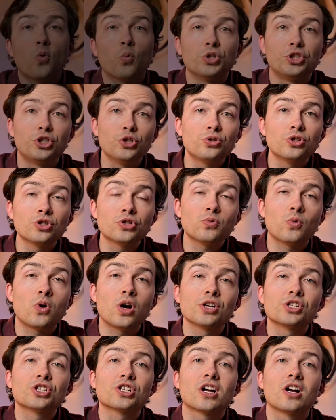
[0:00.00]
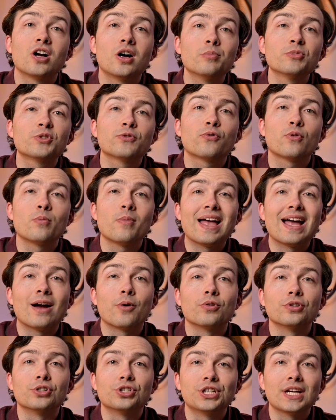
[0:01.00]
What you just watched comes from
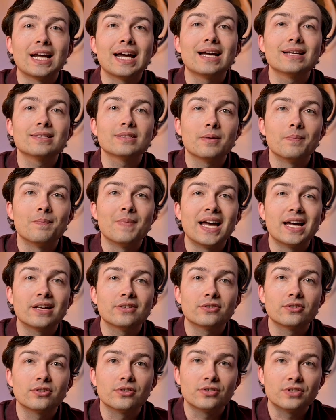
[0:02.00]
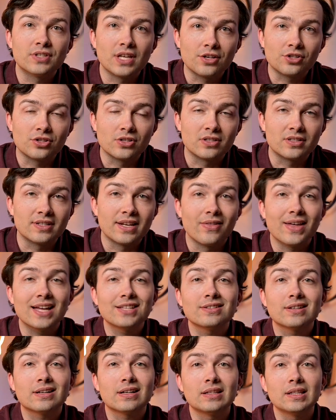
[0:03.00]
our Jazz Master Sessions. Now
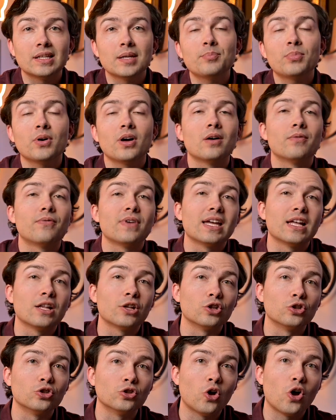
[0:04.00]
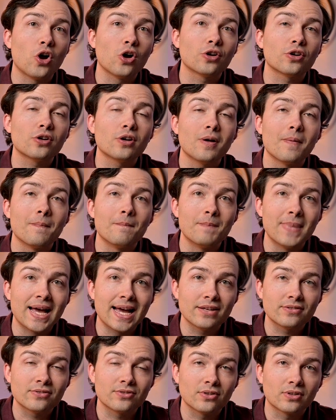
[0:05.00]
that's a clip of a longer
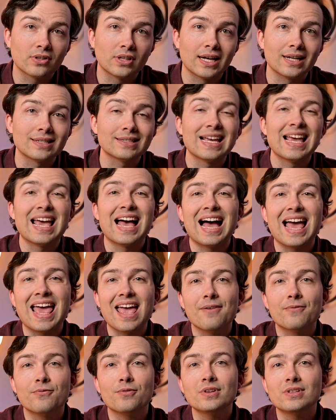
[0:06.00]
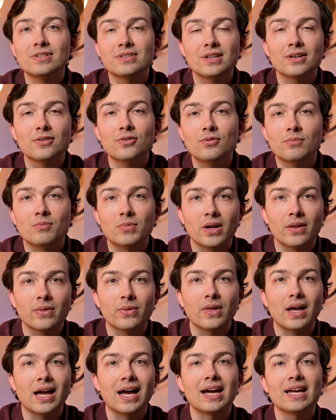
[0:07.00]
master class. Every single
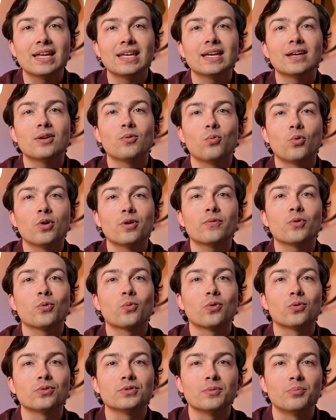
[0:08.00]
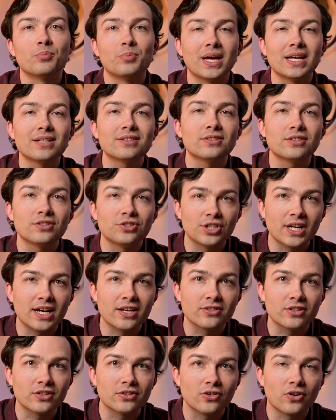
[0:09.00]
month, I get one of the world's best
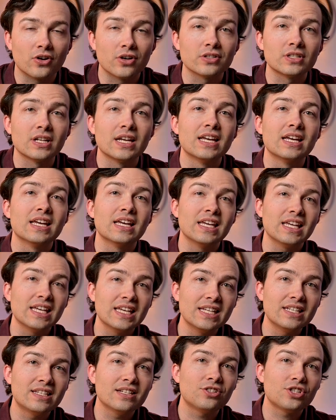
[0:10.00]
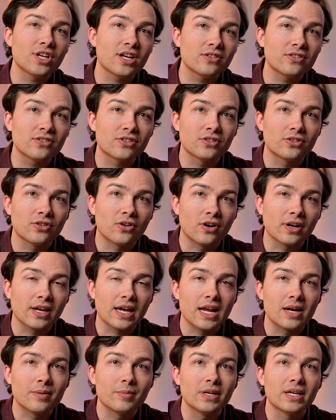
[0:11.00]
jazz guitarists into Chase's Guitar
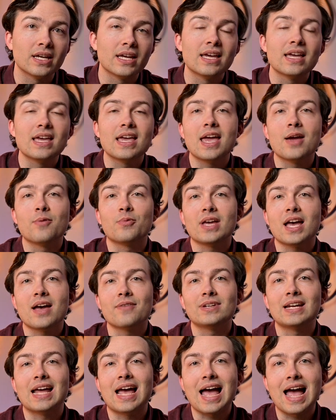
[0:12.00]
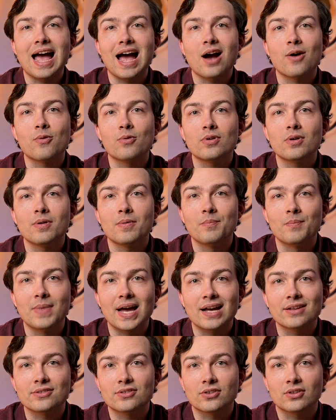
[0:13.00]
Academy, and we have an hour
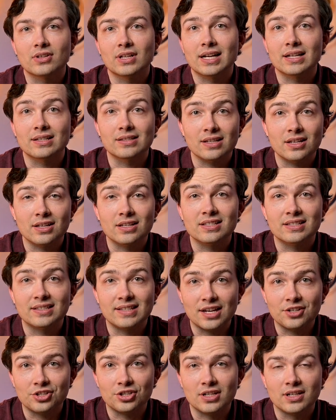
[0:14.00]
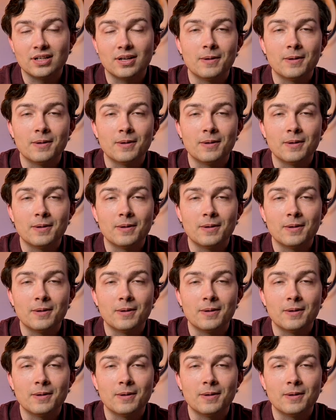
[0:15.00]
masterclass session.